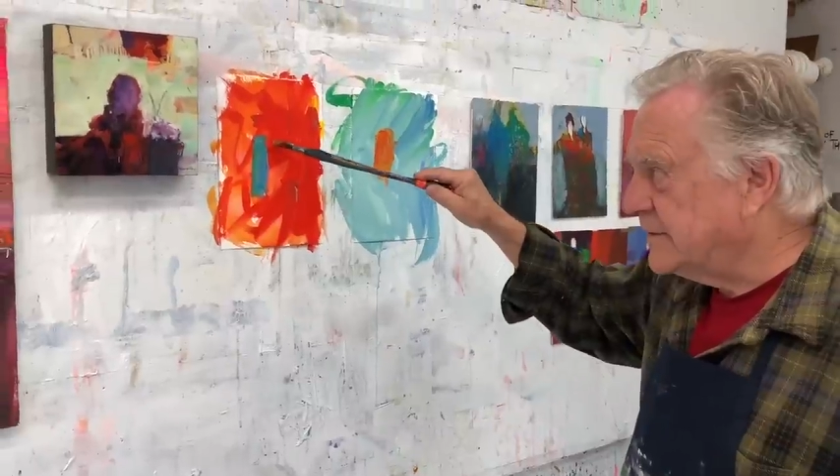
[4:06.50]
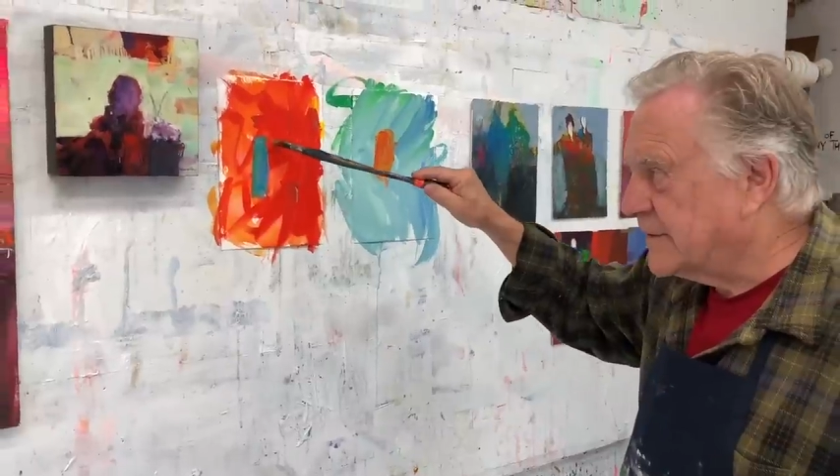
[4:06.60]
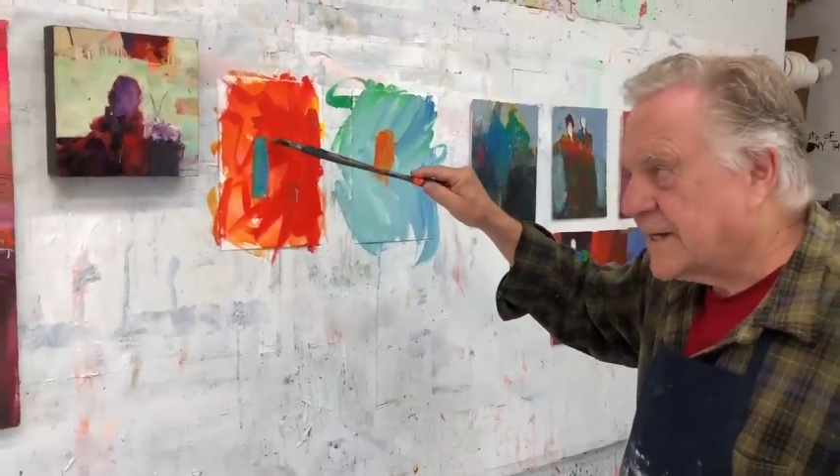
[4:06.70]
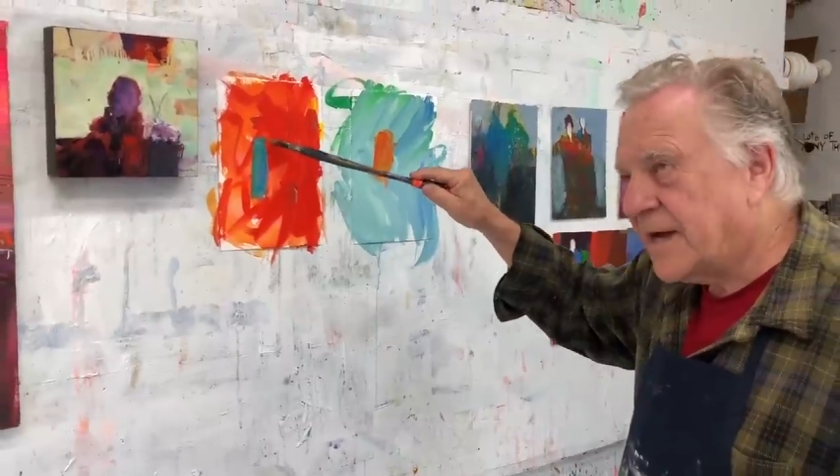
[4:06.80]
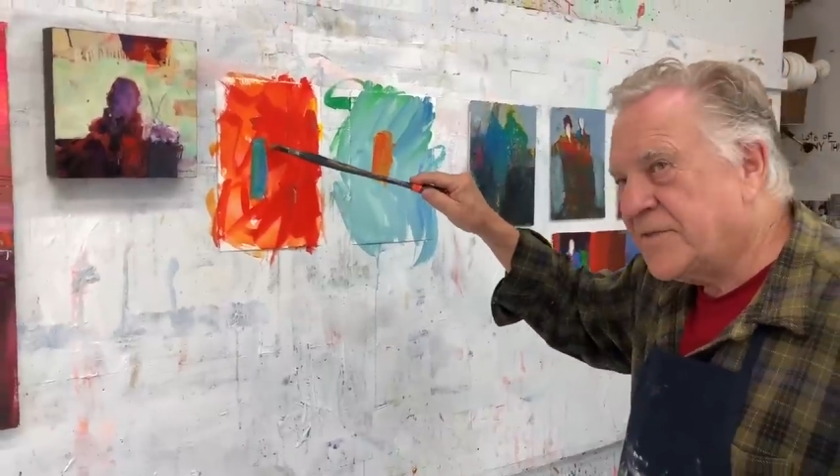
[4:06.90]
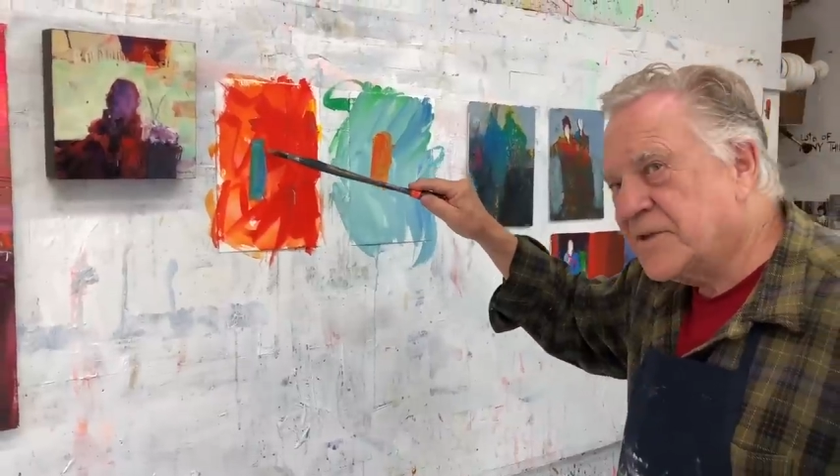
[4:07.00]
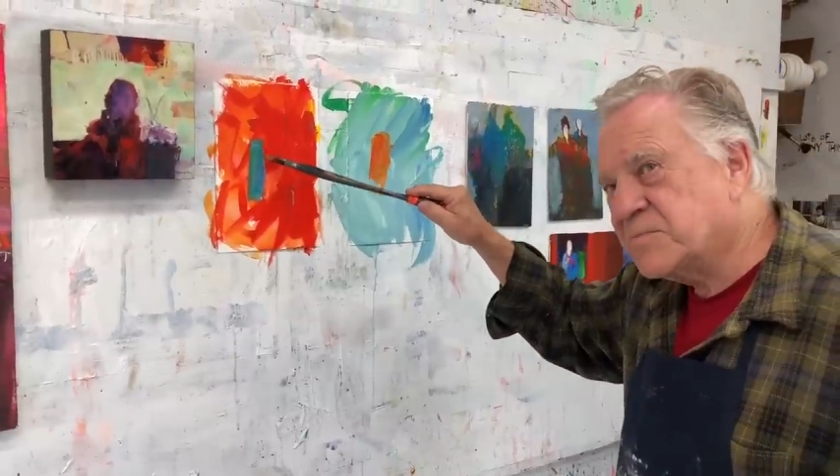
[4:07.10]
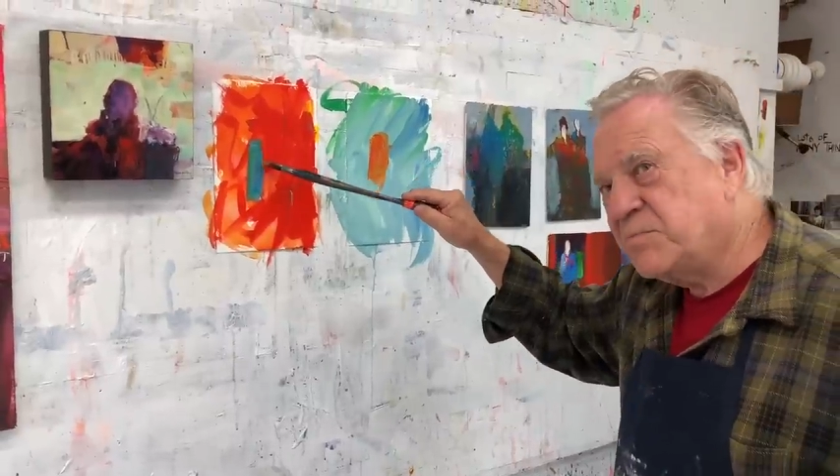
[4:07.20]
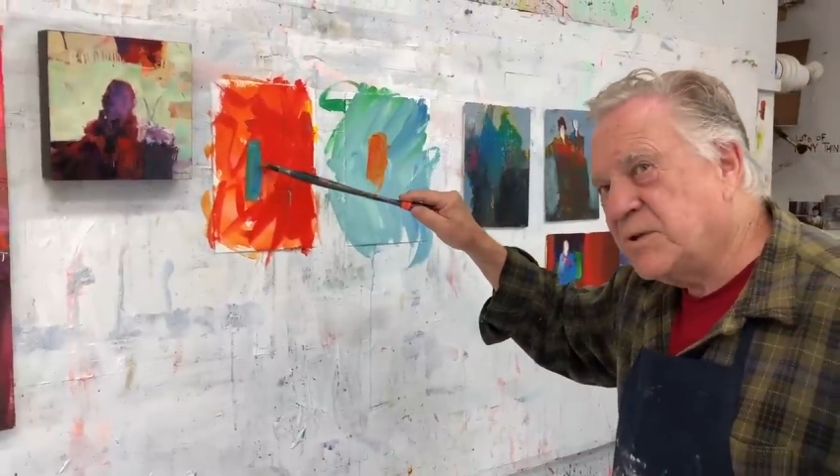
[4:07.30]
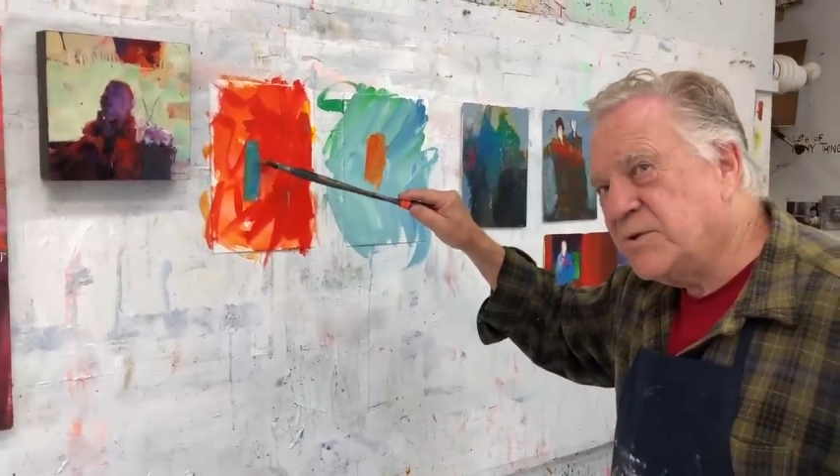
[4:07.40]
Look how this
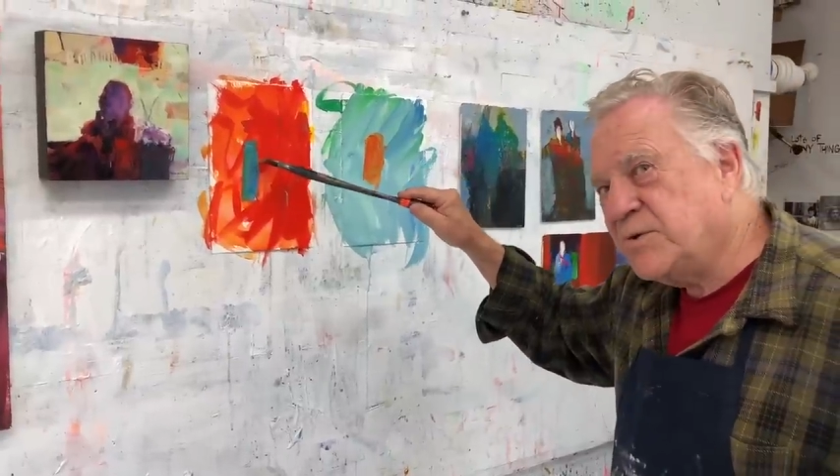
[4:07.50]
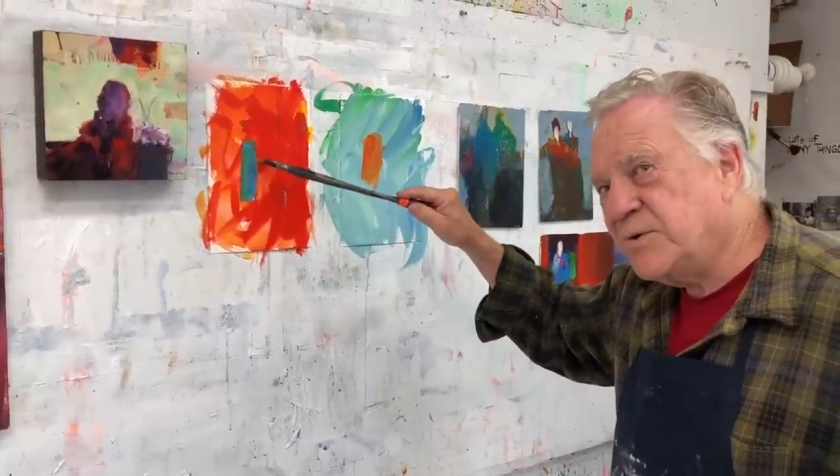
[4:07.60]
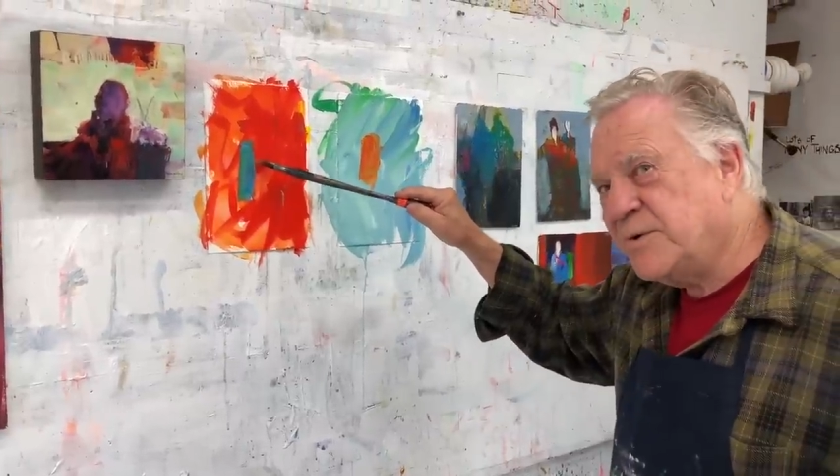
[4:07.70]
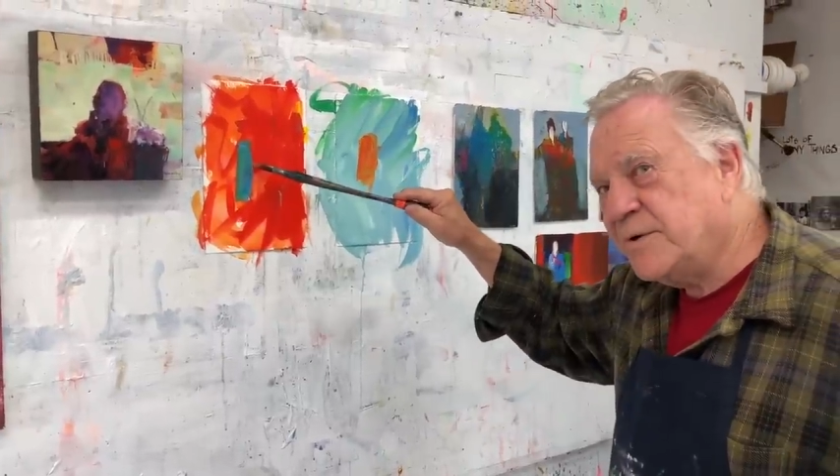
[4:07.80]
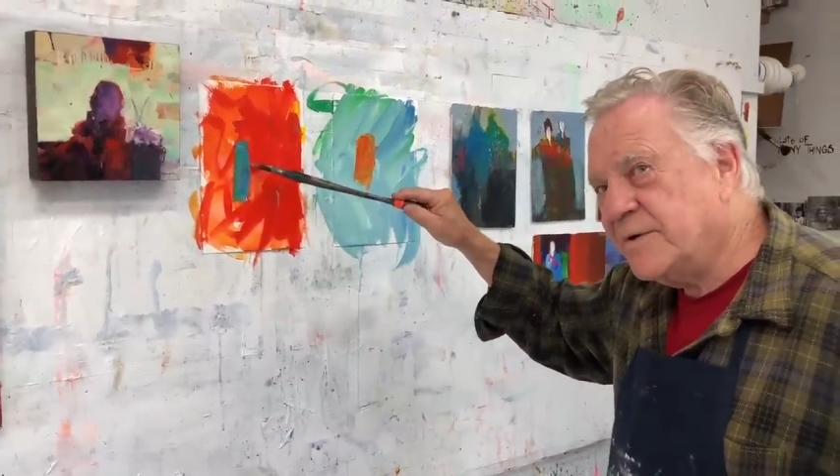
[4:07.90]
blue,